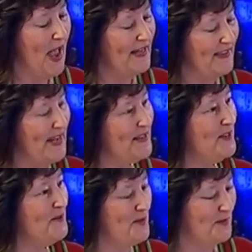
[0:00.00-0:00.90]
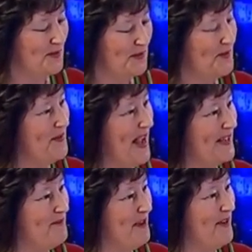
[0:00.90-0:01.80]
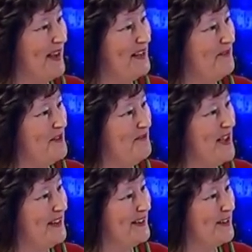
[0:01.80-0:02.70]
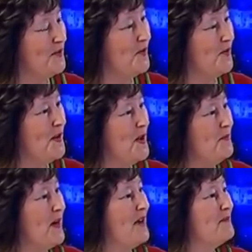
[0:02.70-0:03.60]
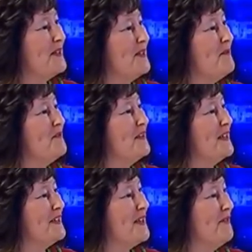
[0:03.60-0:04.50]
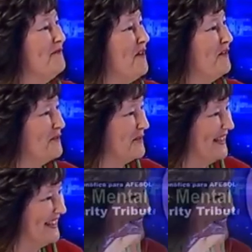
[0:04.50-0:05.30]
Anything else you want to add about any of the events or perhaps some of the things that you're involved with?